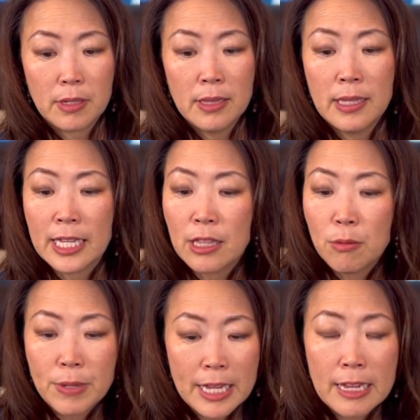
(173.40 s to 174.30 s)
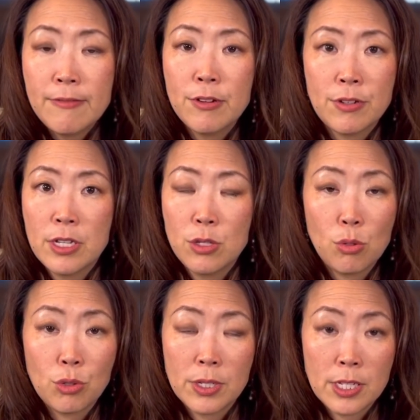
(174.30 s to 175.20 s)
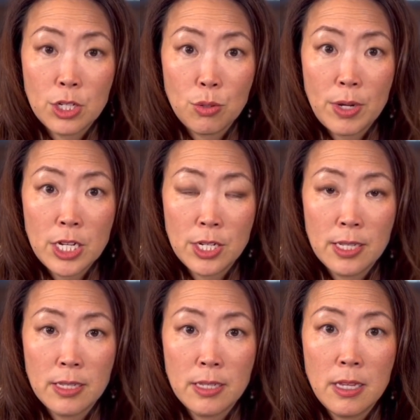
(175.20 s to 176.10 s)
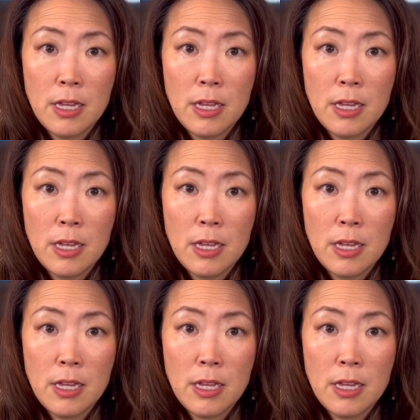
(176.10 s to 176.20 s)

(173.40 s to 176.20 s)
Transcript: like their behaviors in social situations.